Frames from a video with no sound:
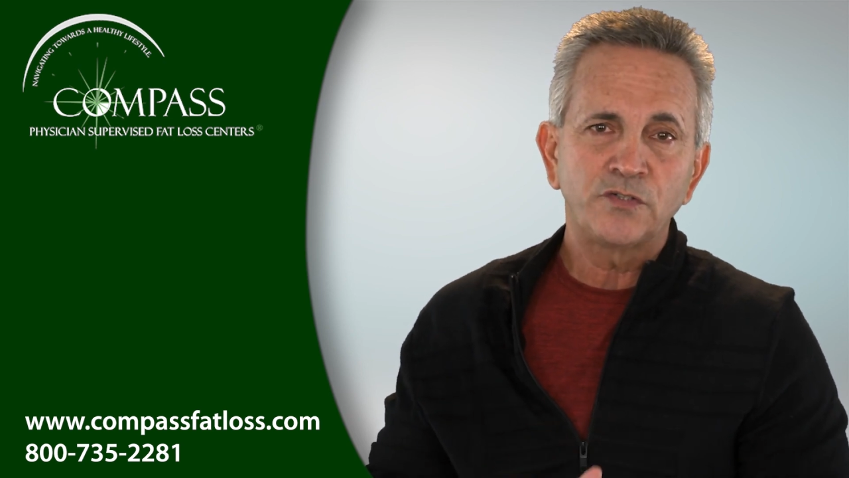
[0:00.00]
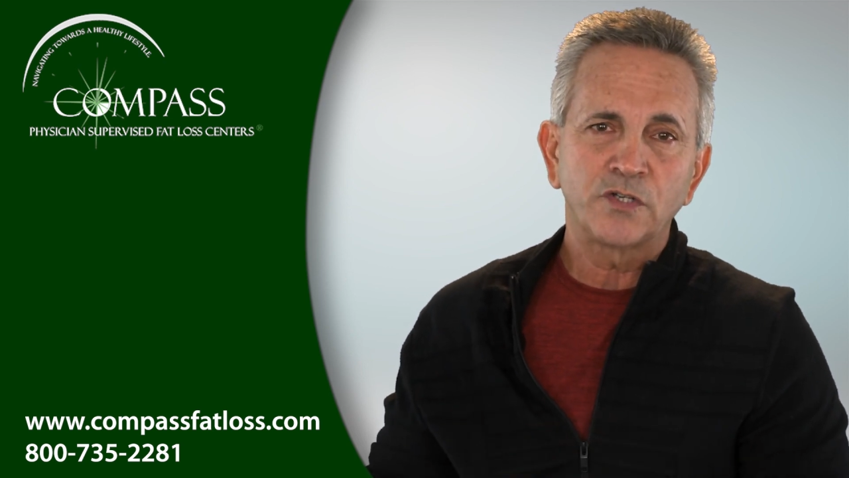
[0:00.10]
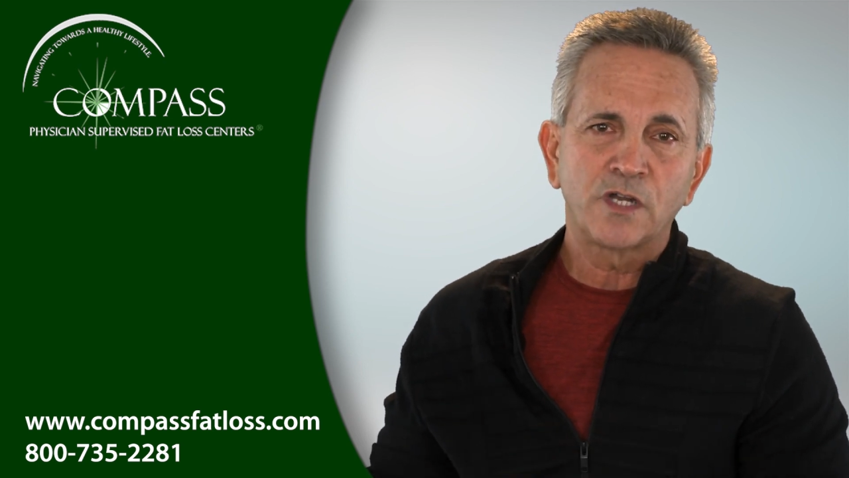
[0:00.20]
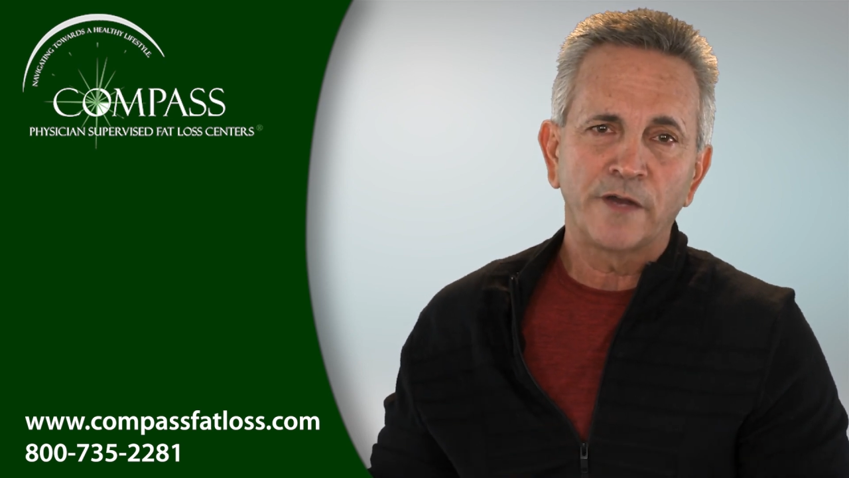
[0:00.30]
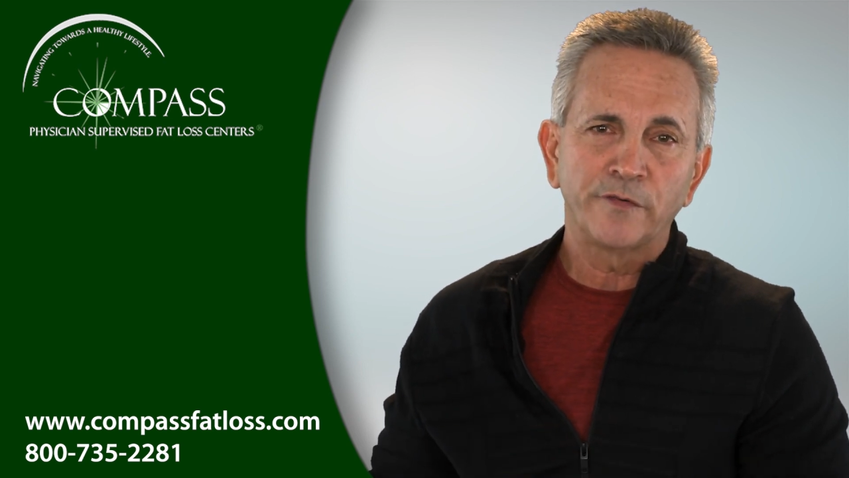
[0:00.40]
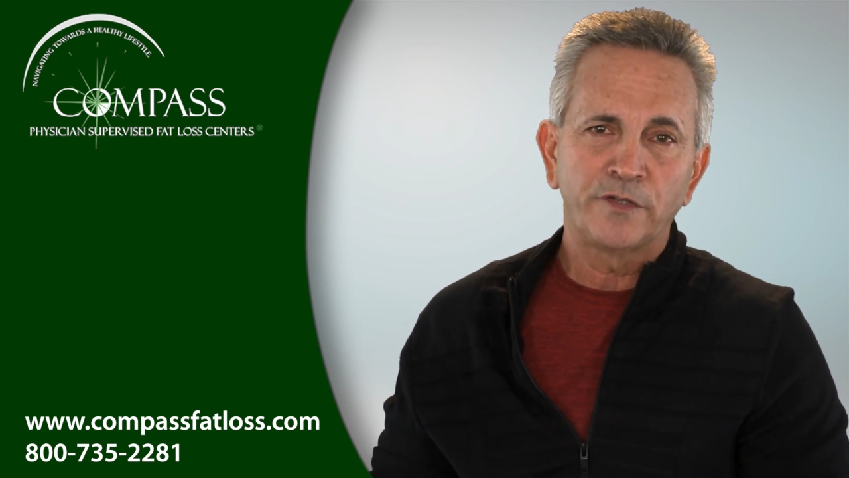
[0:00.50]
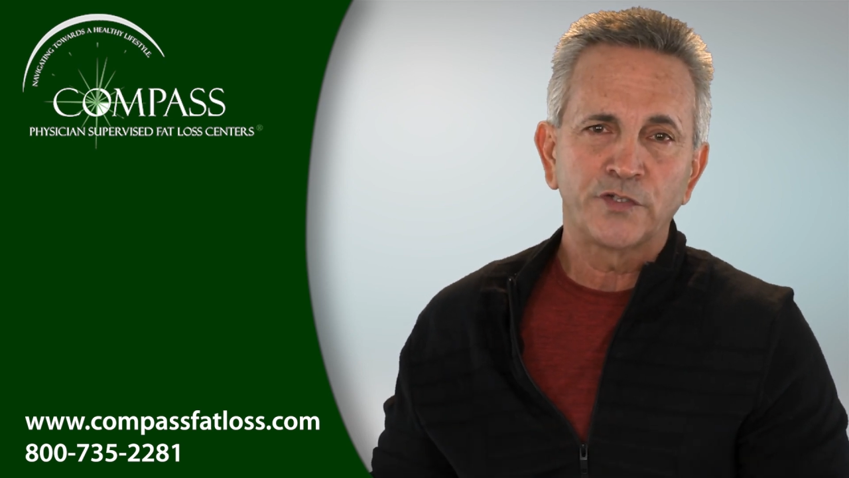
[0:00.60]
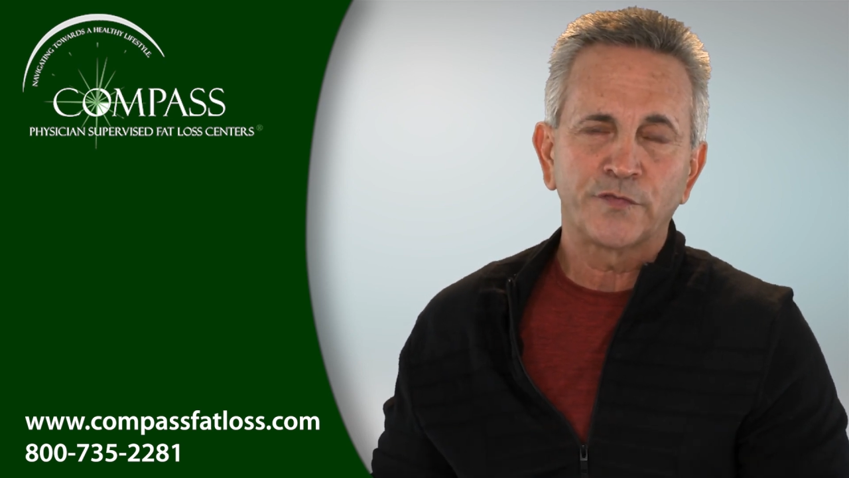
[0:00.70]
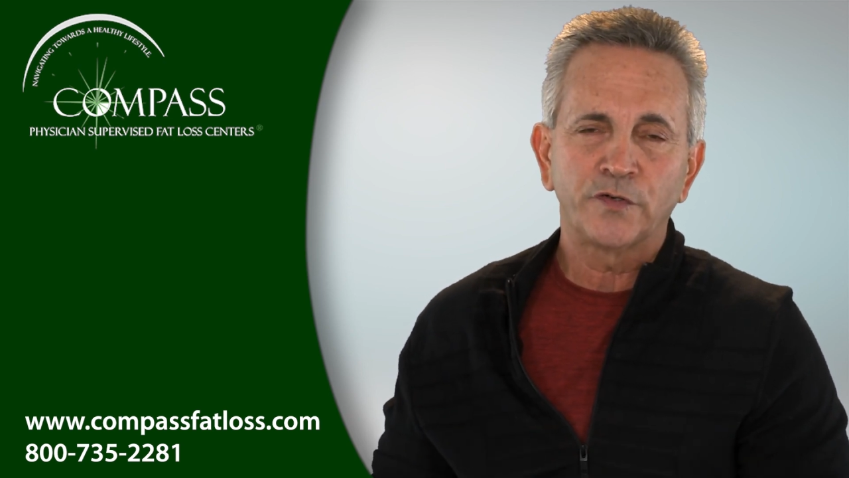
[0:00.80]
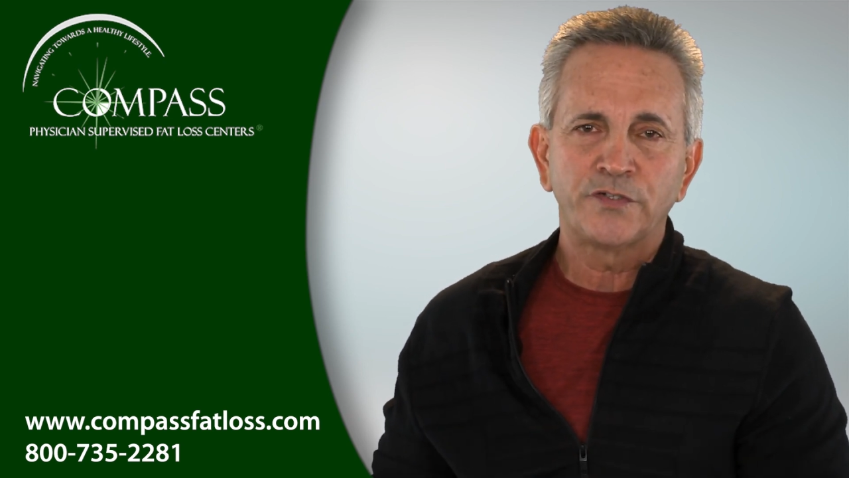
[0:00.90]
to cover
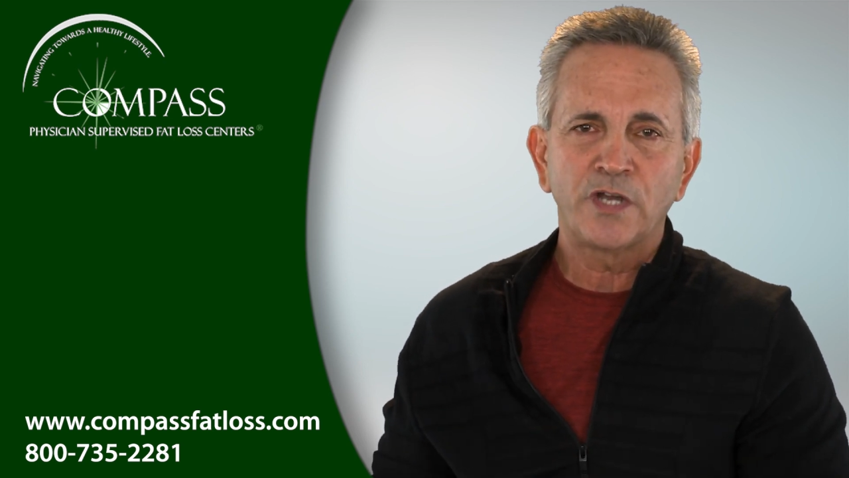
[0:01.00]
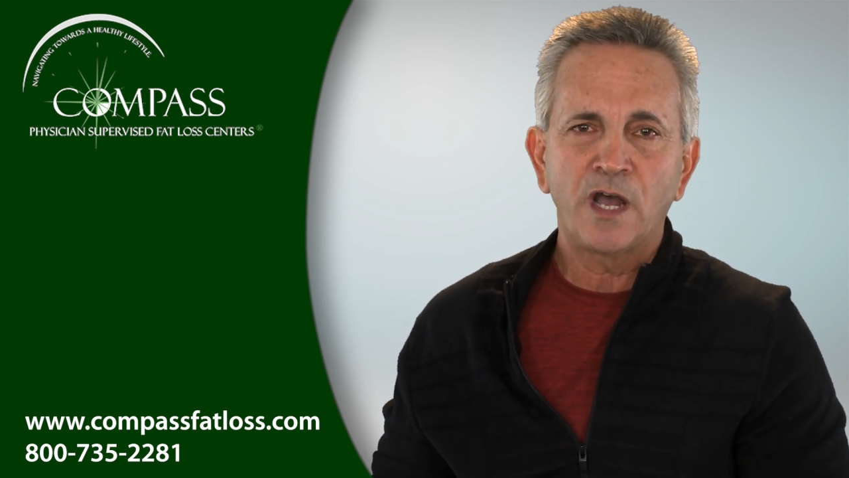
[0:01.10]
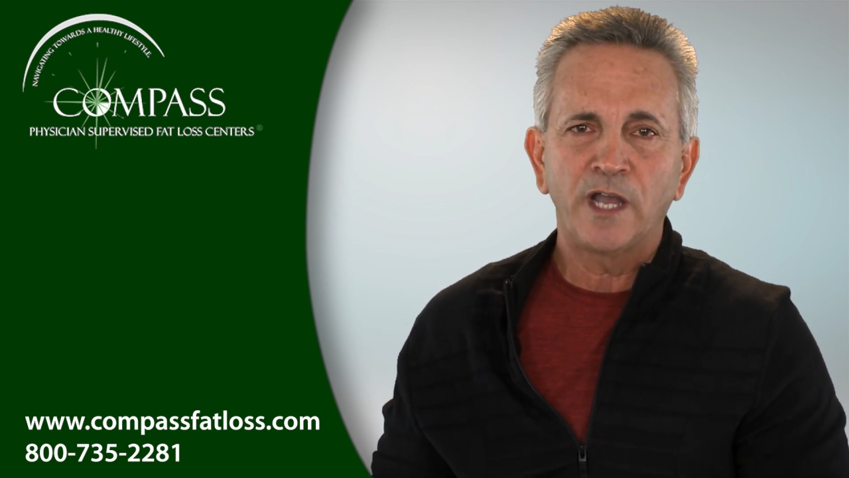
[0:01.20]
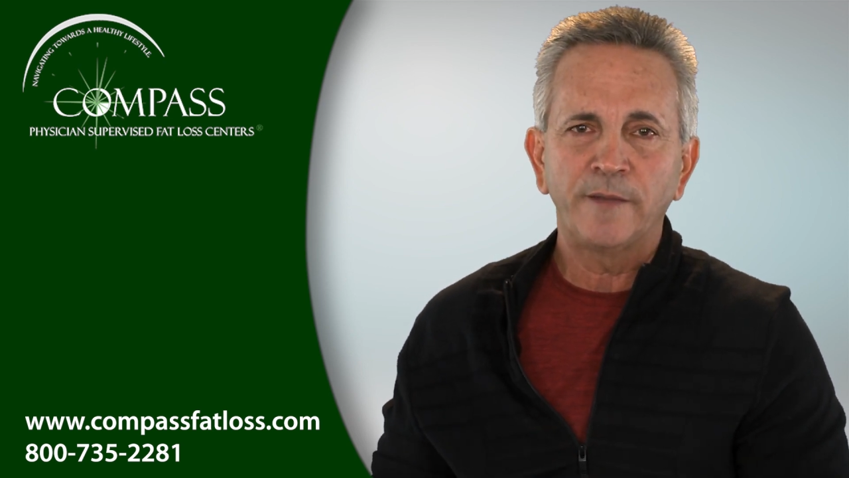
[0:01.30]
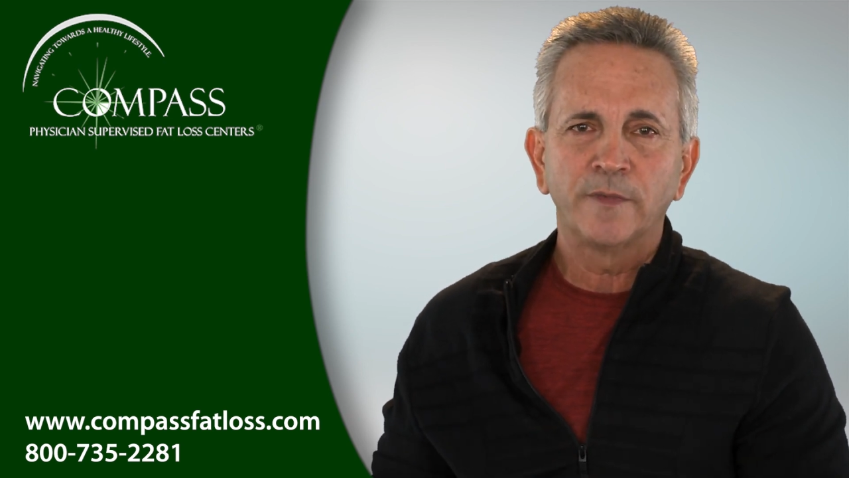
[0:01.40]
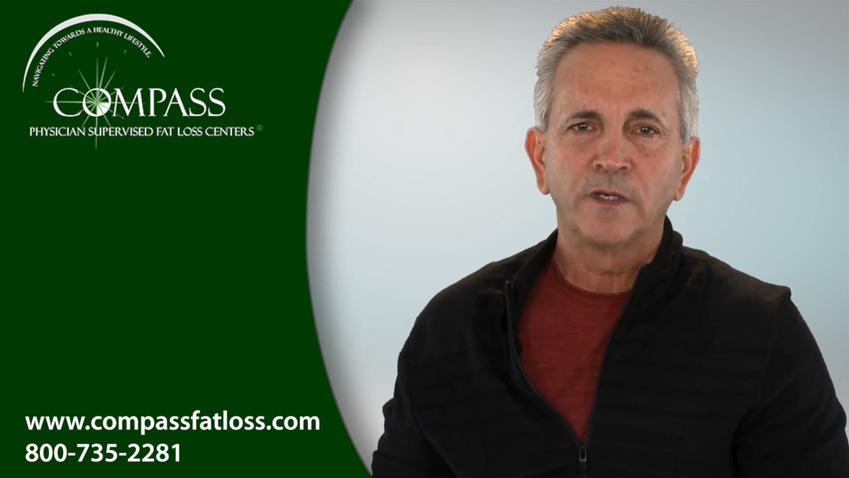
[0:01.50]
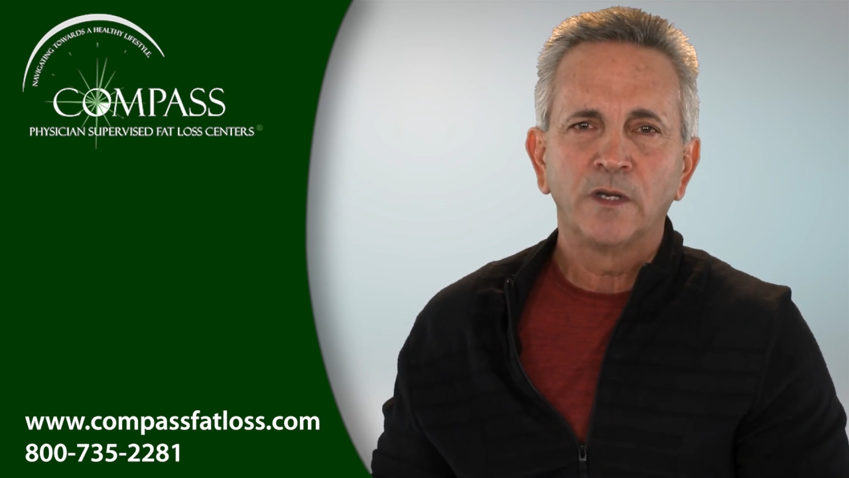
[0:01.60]
this for a time